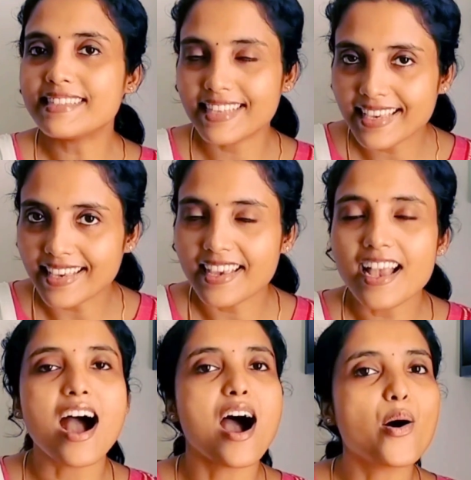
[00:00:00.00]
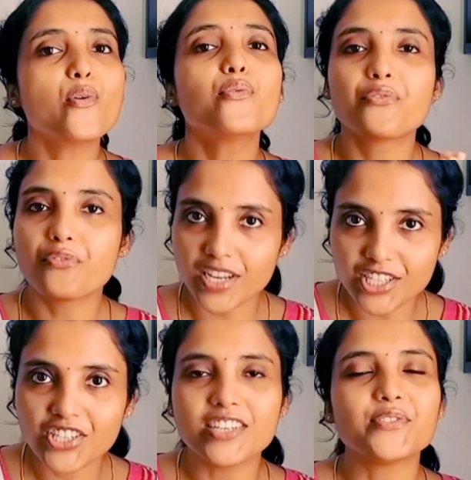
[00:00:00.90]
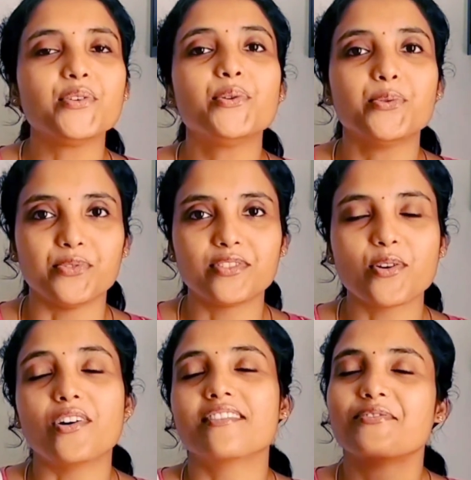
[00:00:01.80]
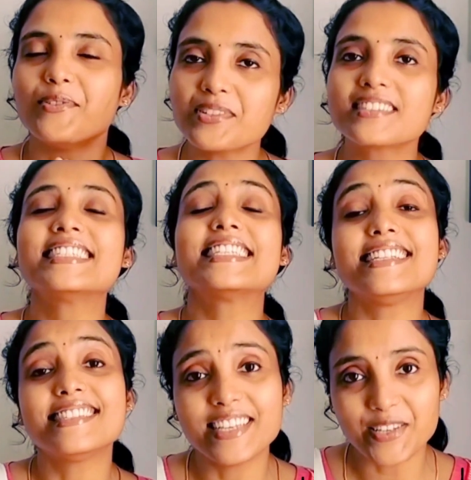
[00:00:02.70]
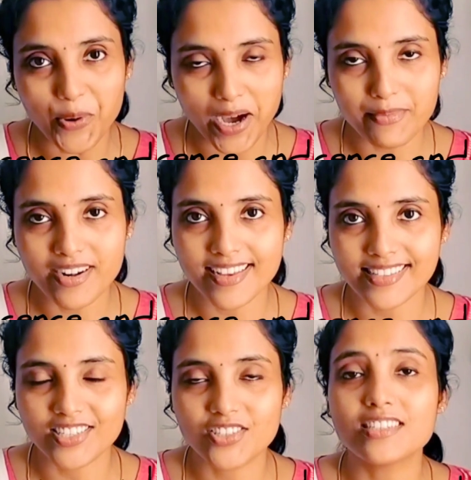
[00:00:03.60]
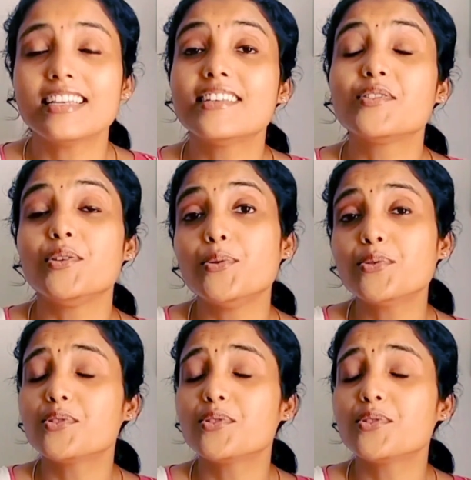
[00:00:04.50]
seeing how fish is used, or fluorescent in situ hybridization is used